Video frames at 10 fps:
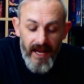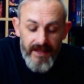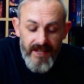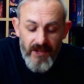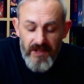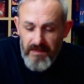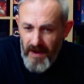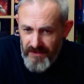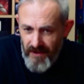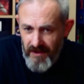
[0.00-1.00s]
Century
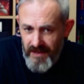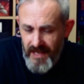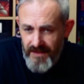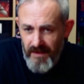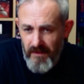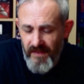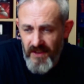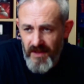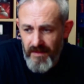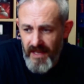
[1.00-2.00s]
Spice Road. Last thing, we
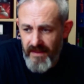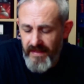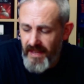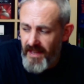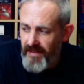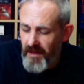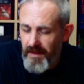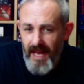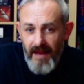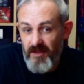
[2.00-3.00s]
finished up the evening the other night
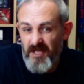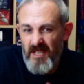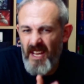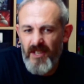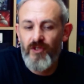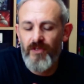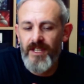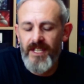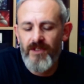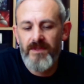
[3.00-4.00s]
with that. I
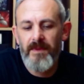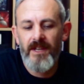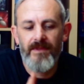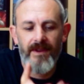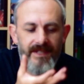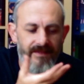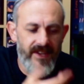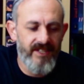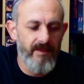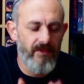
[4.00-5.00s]
enjoy Century Spice Road. It's a
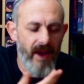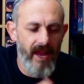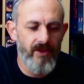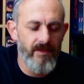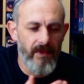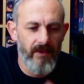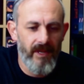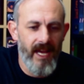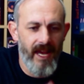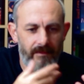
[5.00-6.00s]
very simple engine builder
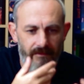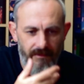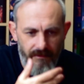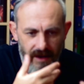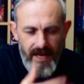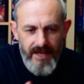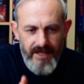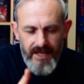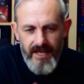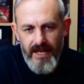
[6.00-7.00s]
game. Really
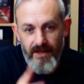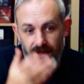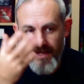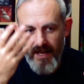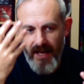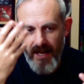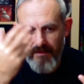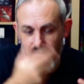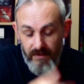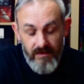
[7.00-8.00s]
easy to teach.
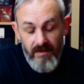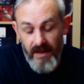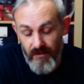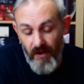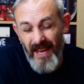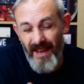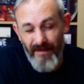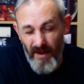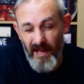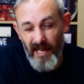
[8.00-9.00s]
Great
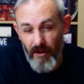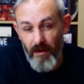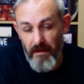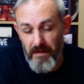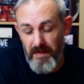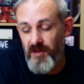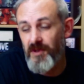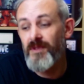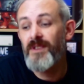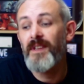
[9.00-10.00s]
if a little
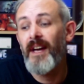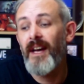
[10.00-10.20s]
overproduced.